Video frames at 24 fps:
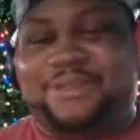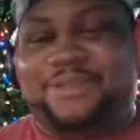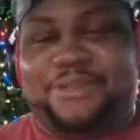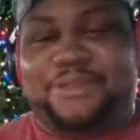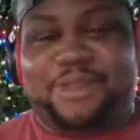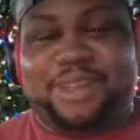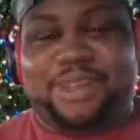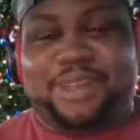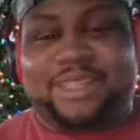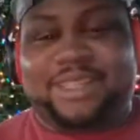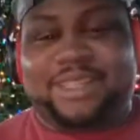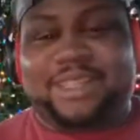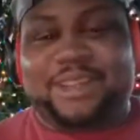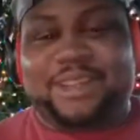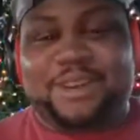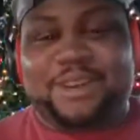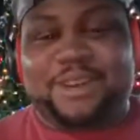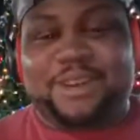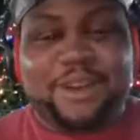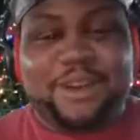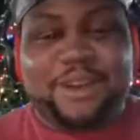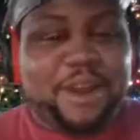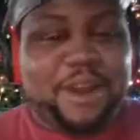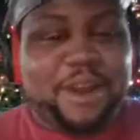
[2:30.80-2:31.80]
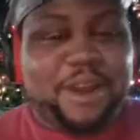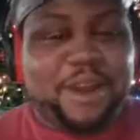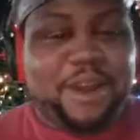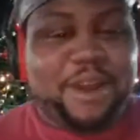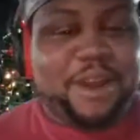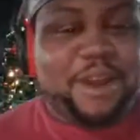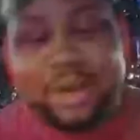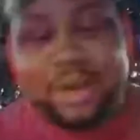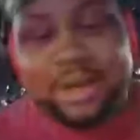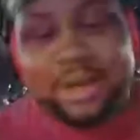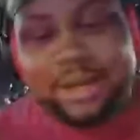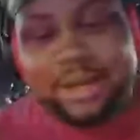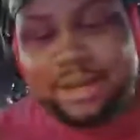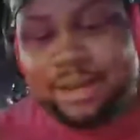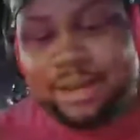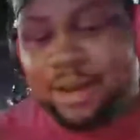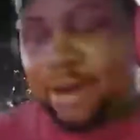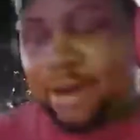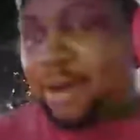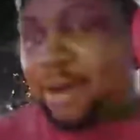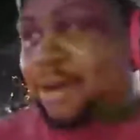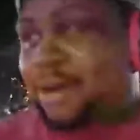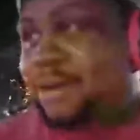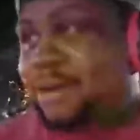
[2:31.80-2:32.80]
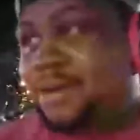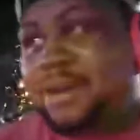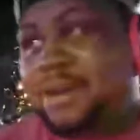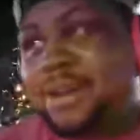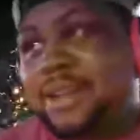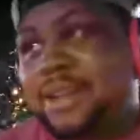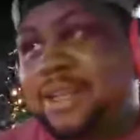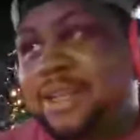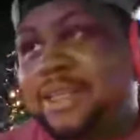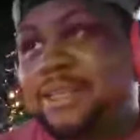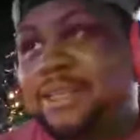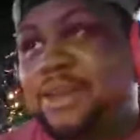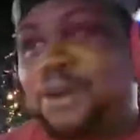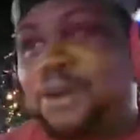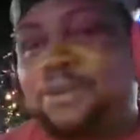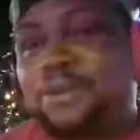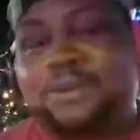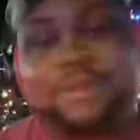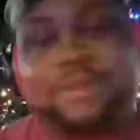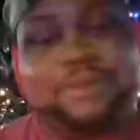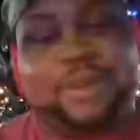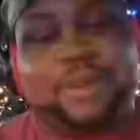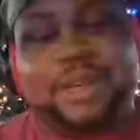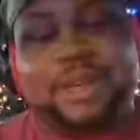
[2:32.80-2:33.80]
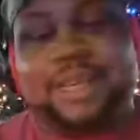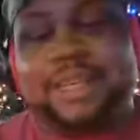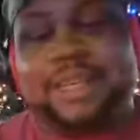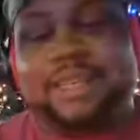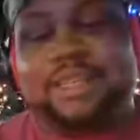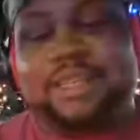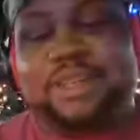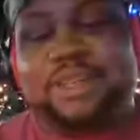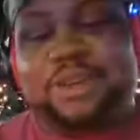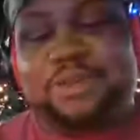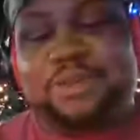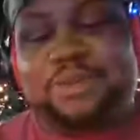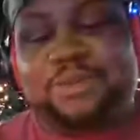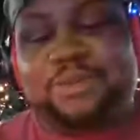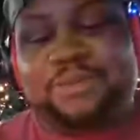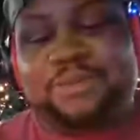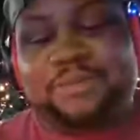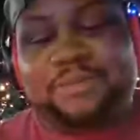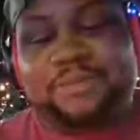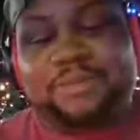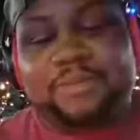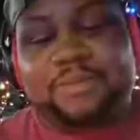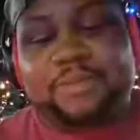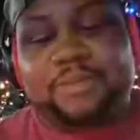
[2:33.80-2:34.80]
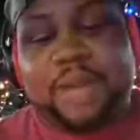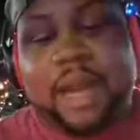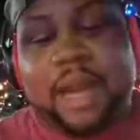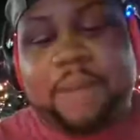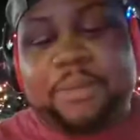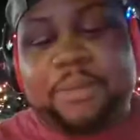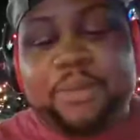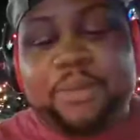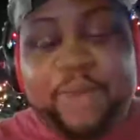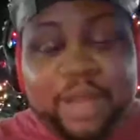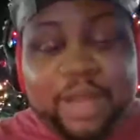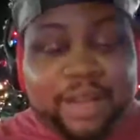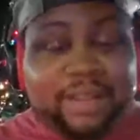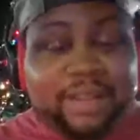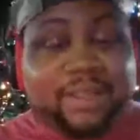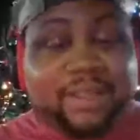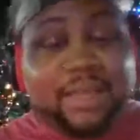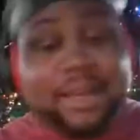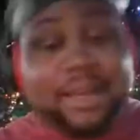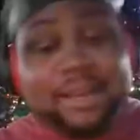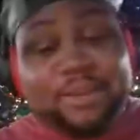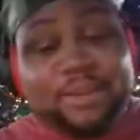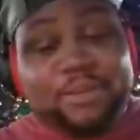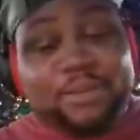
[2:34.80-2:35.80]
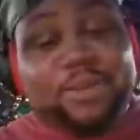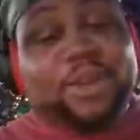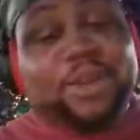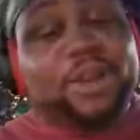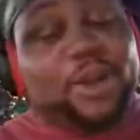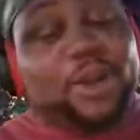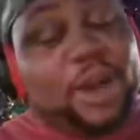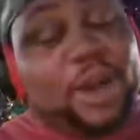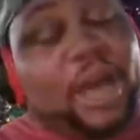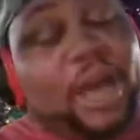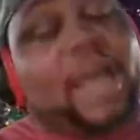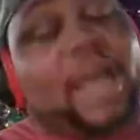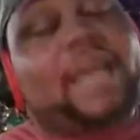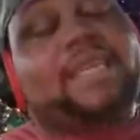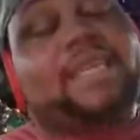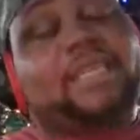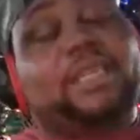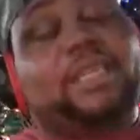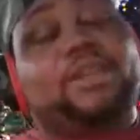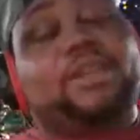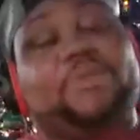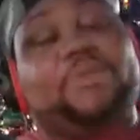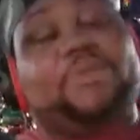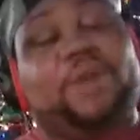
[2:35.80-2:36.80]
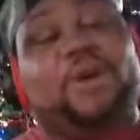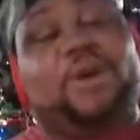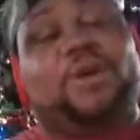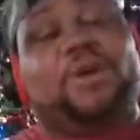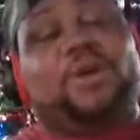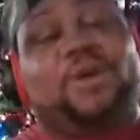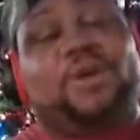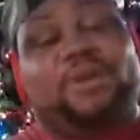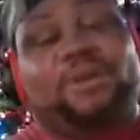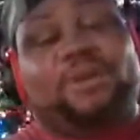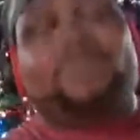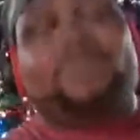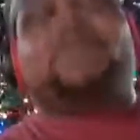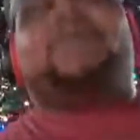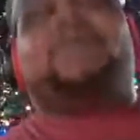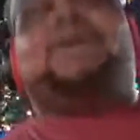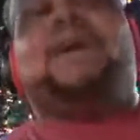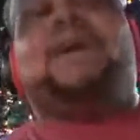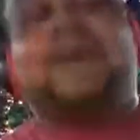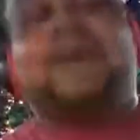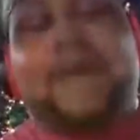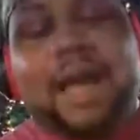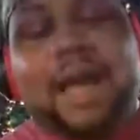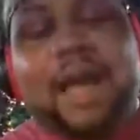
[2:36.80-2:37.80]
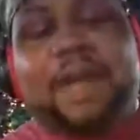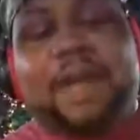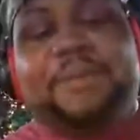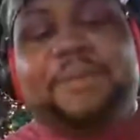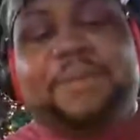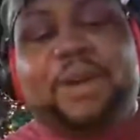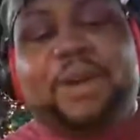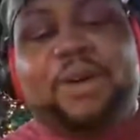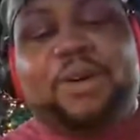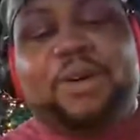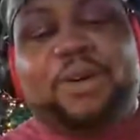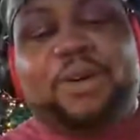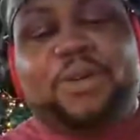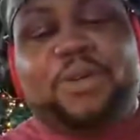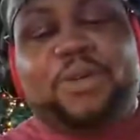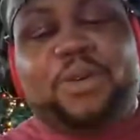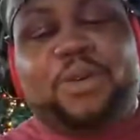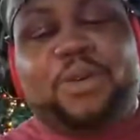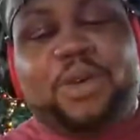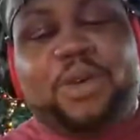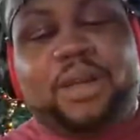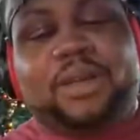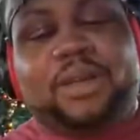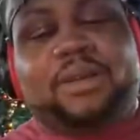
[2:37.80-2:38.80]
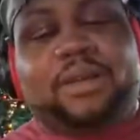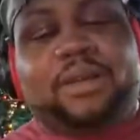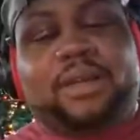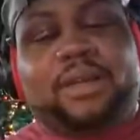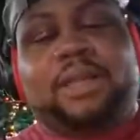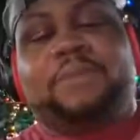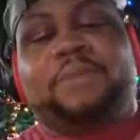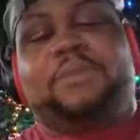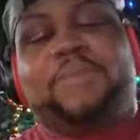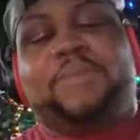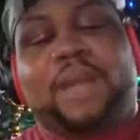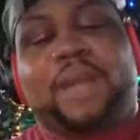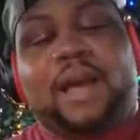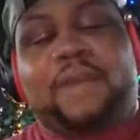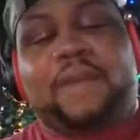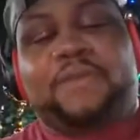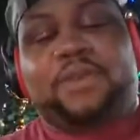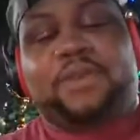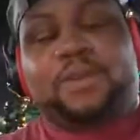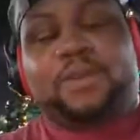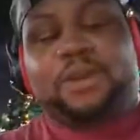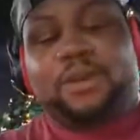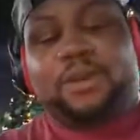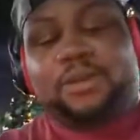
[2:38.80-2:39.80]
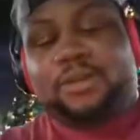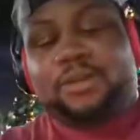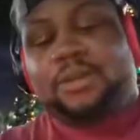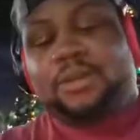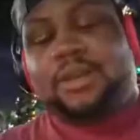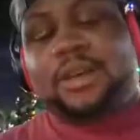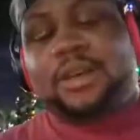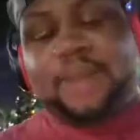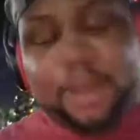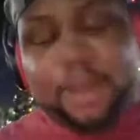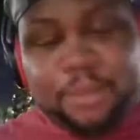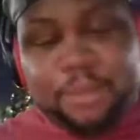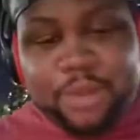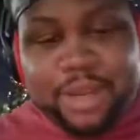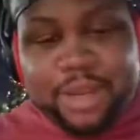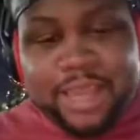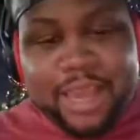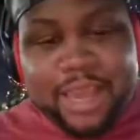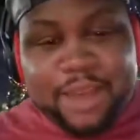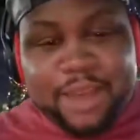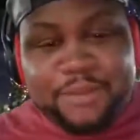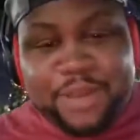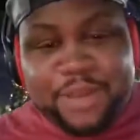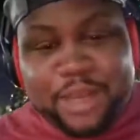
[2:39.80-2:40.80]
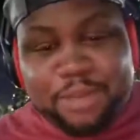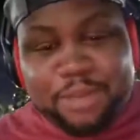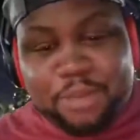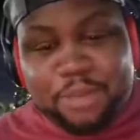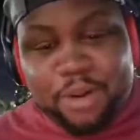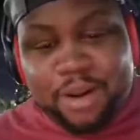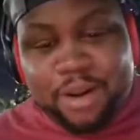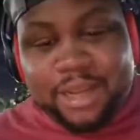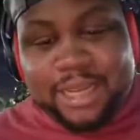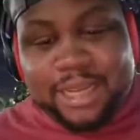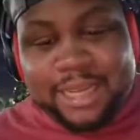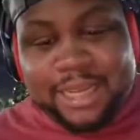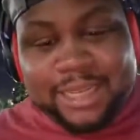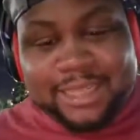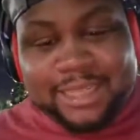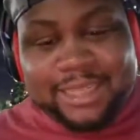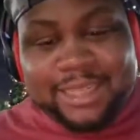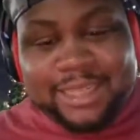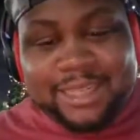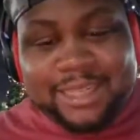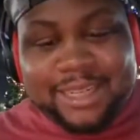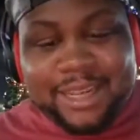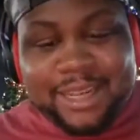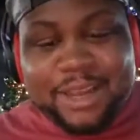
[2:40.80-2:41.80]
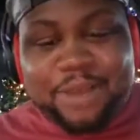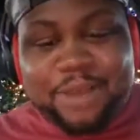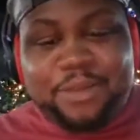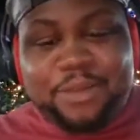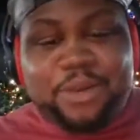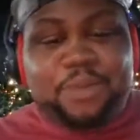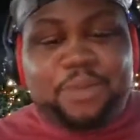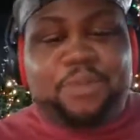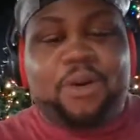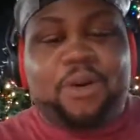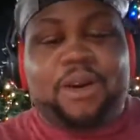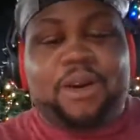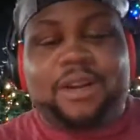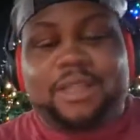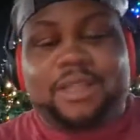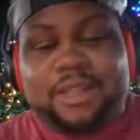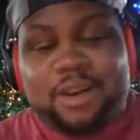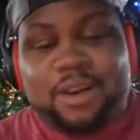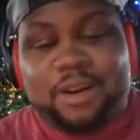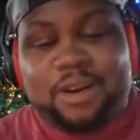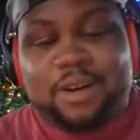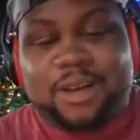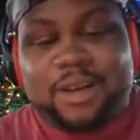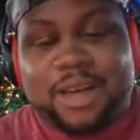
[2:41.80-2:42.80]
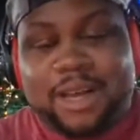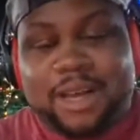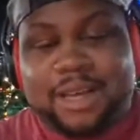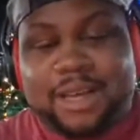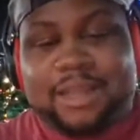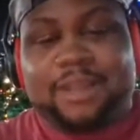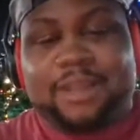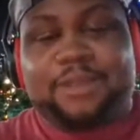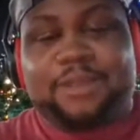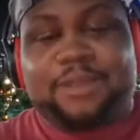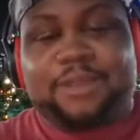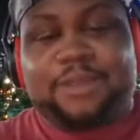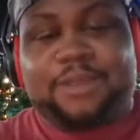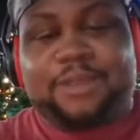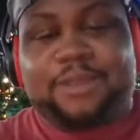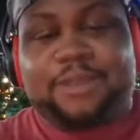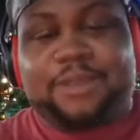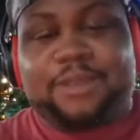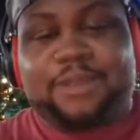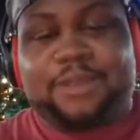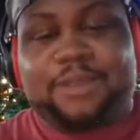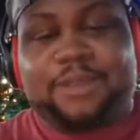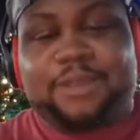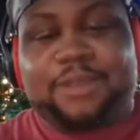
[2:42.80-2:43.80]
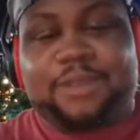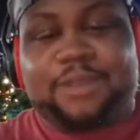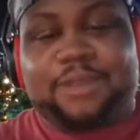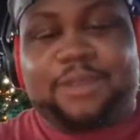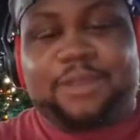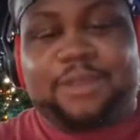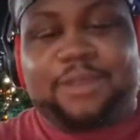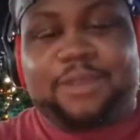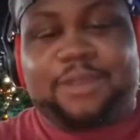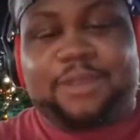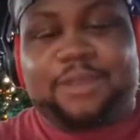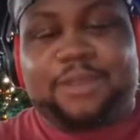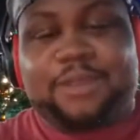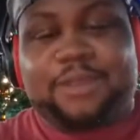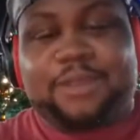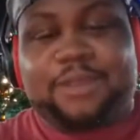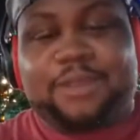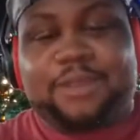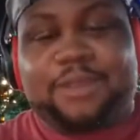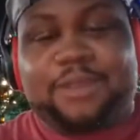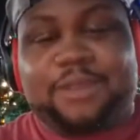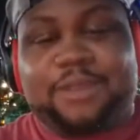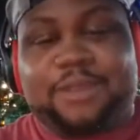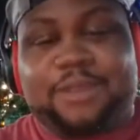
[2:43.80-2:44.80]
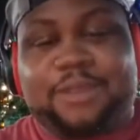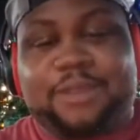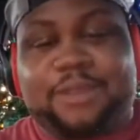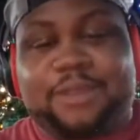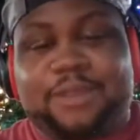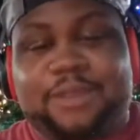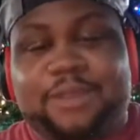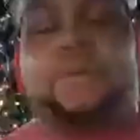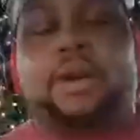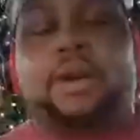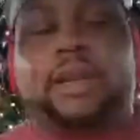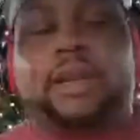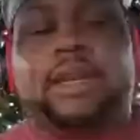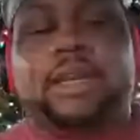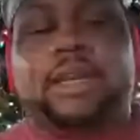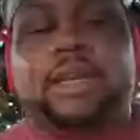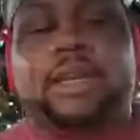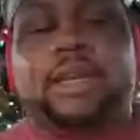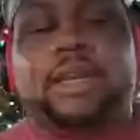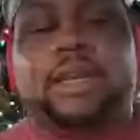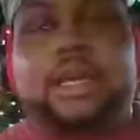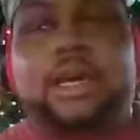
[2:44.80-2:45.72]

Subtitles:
for this year. But, let's go. I'm ready to get in the show. But I'm actually, let me hold on. Let me hold on real quick. Keep your blindfold on. I'm with KFH Party Easy. We do parties of all kinds. Look for us. We got an upcoming party